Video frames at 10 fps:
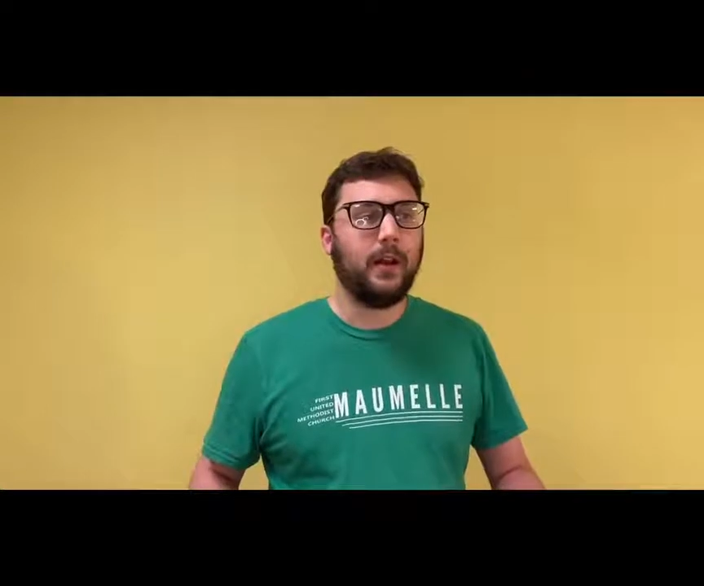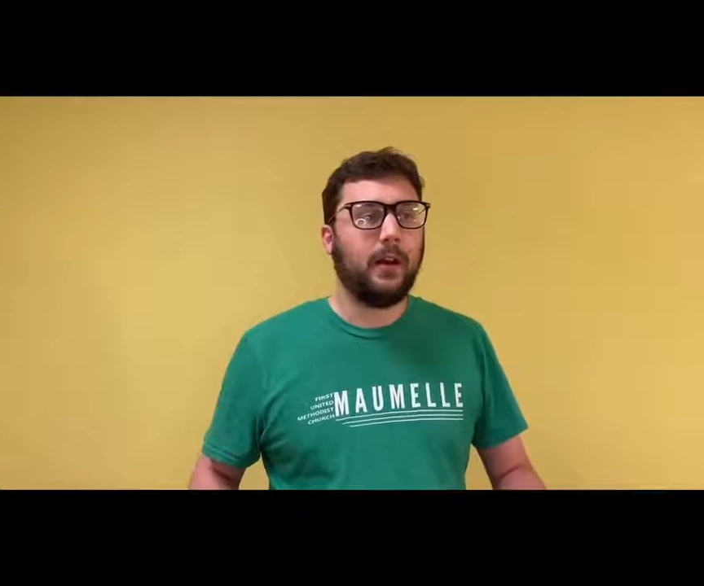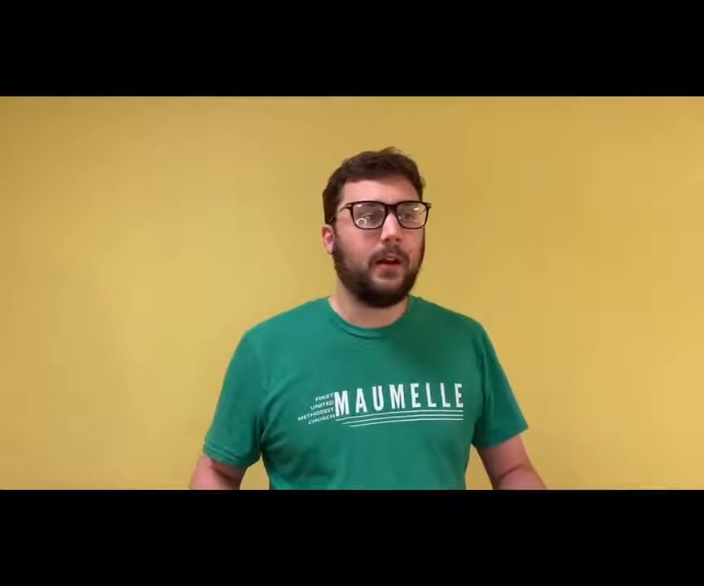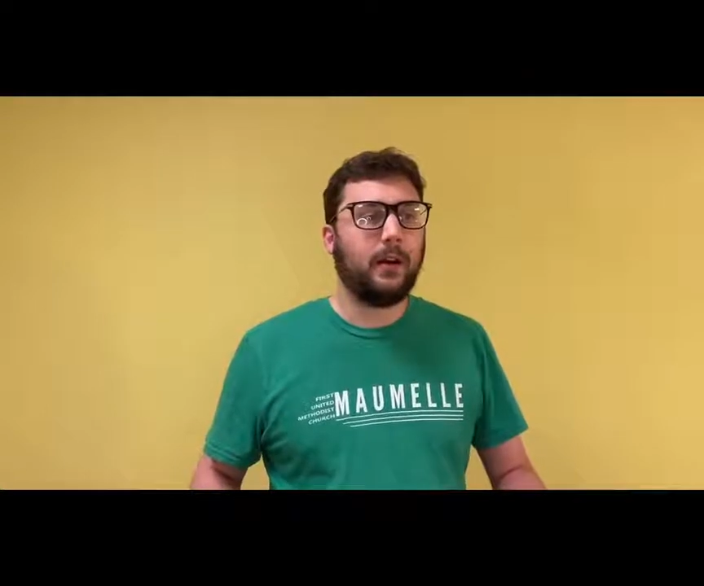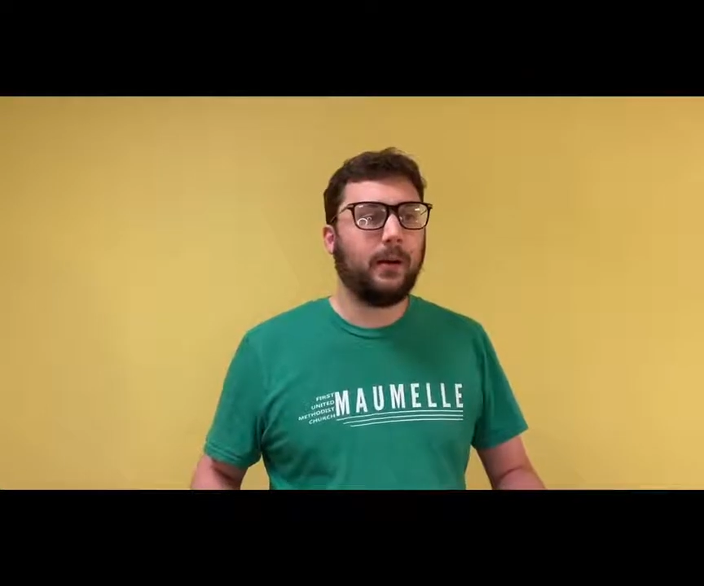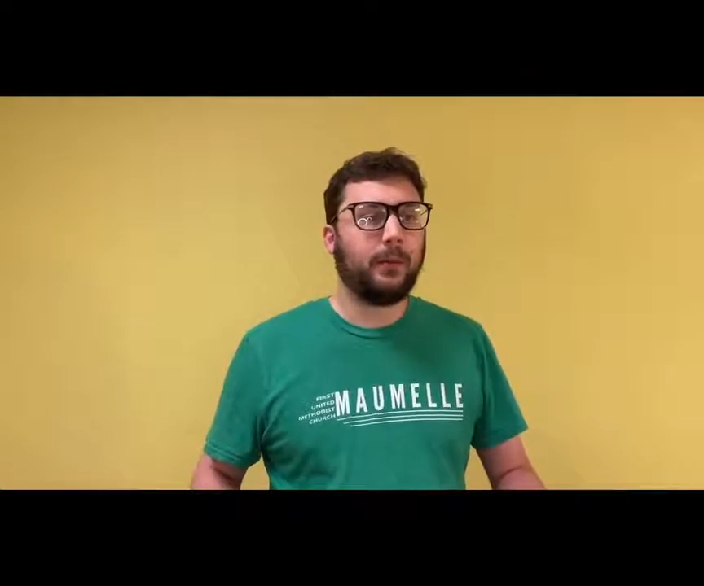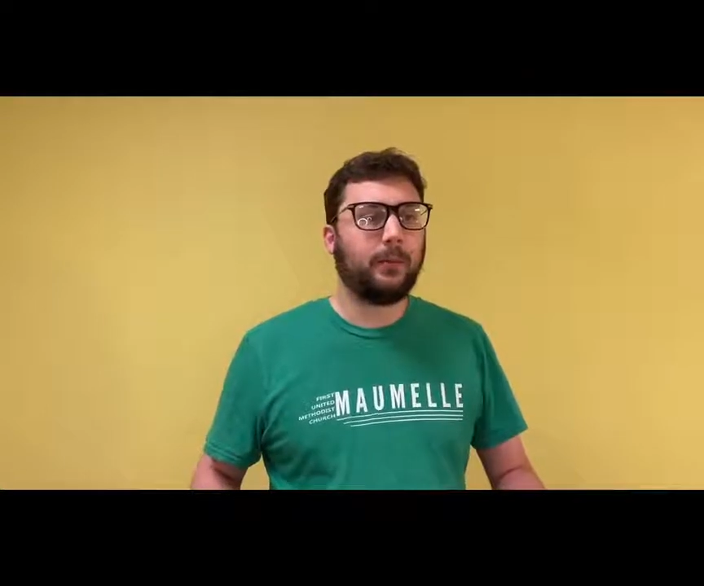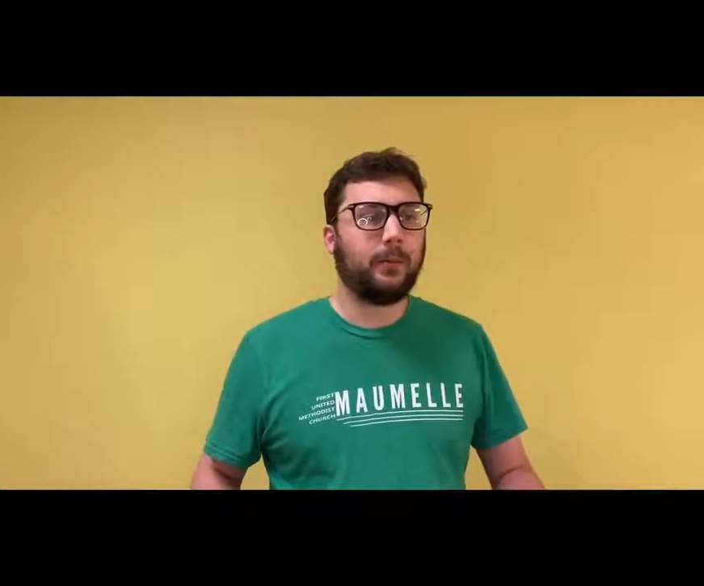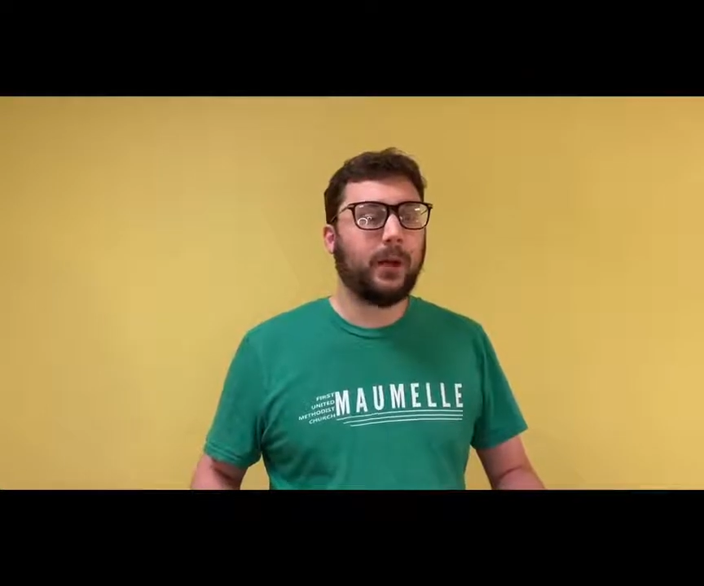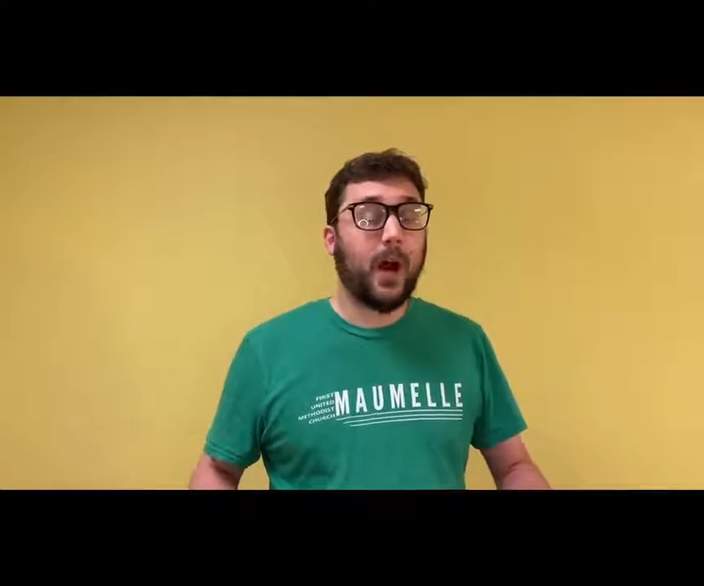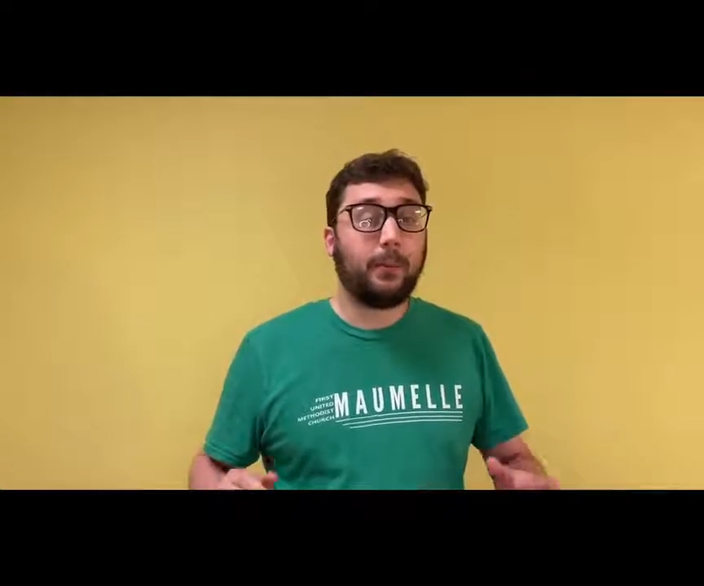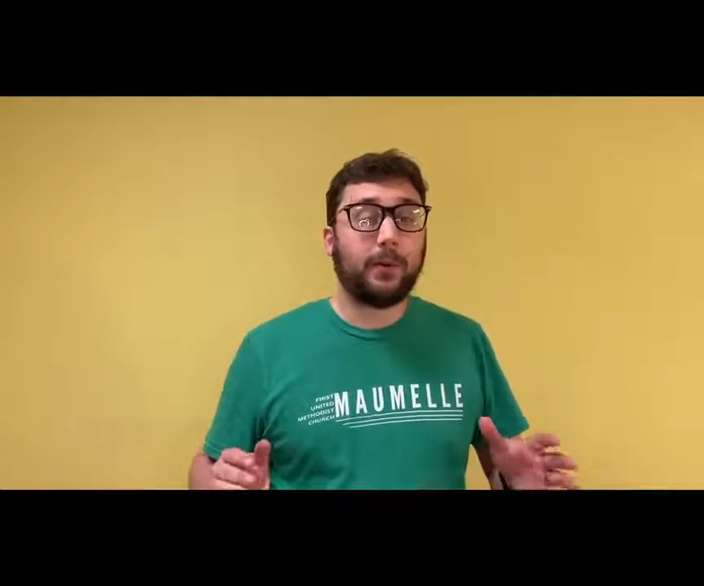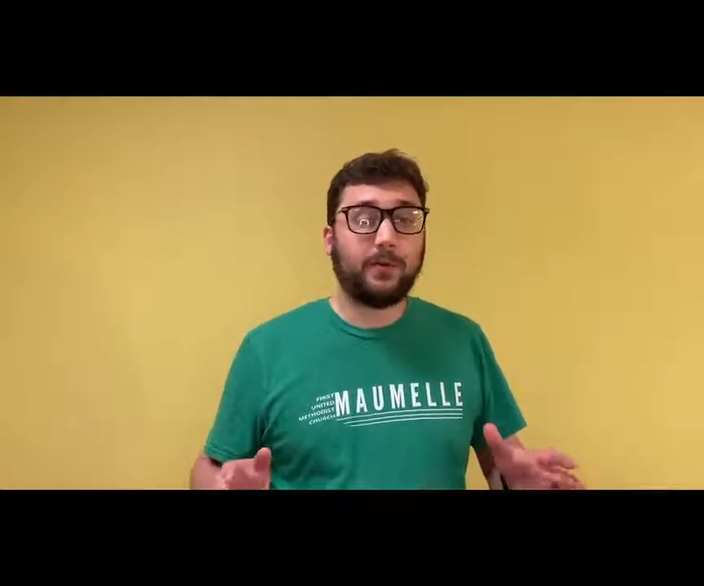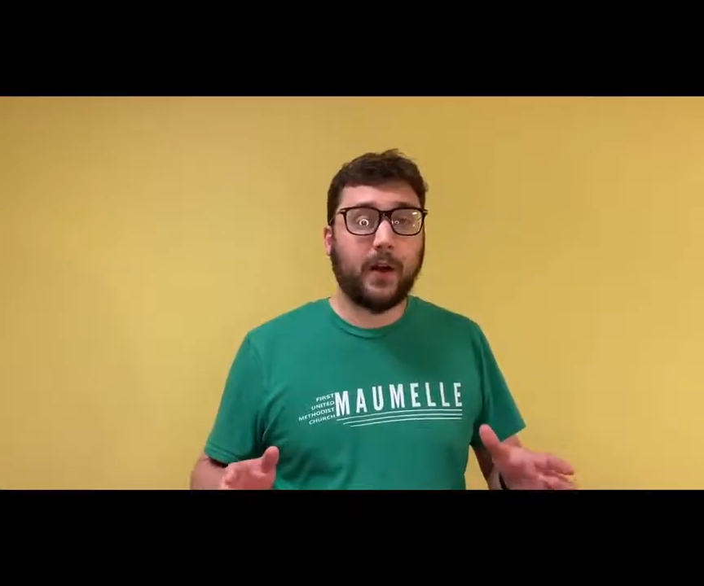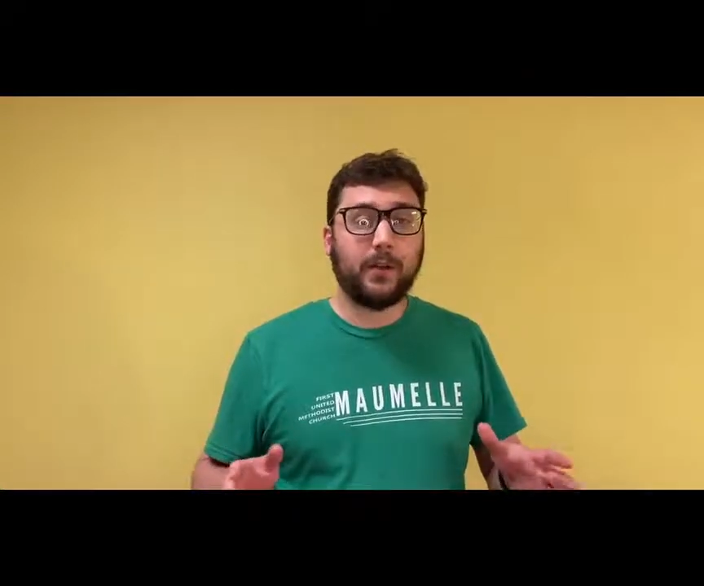Um, God
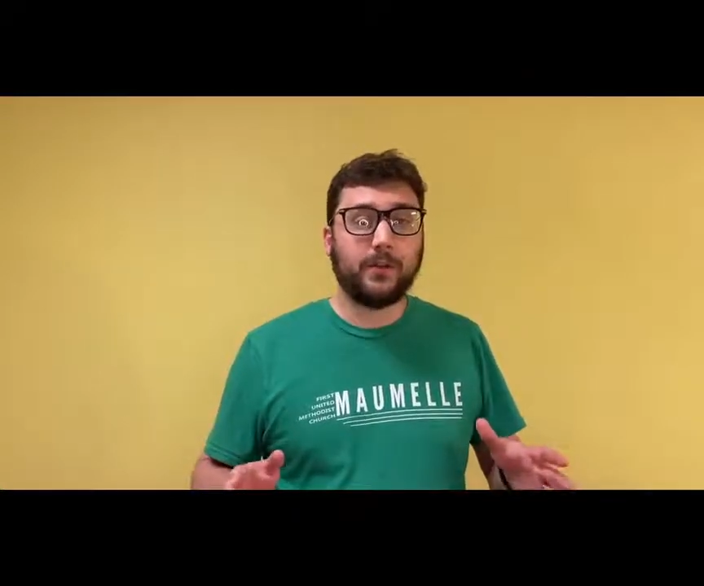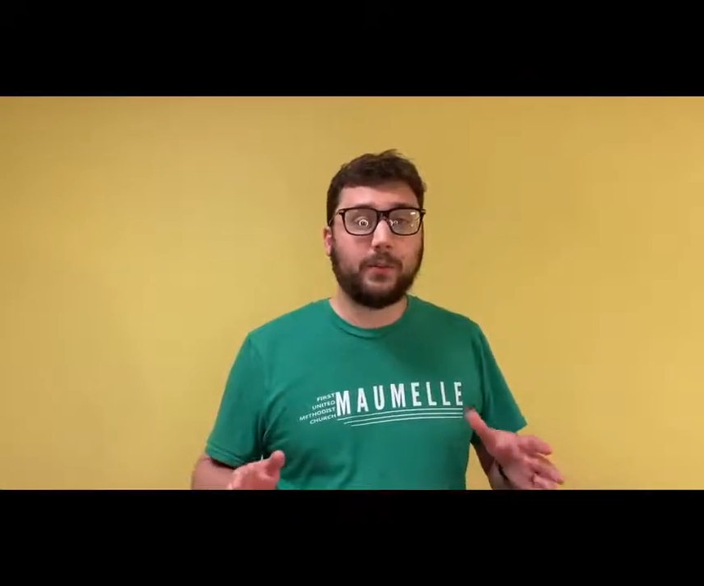provided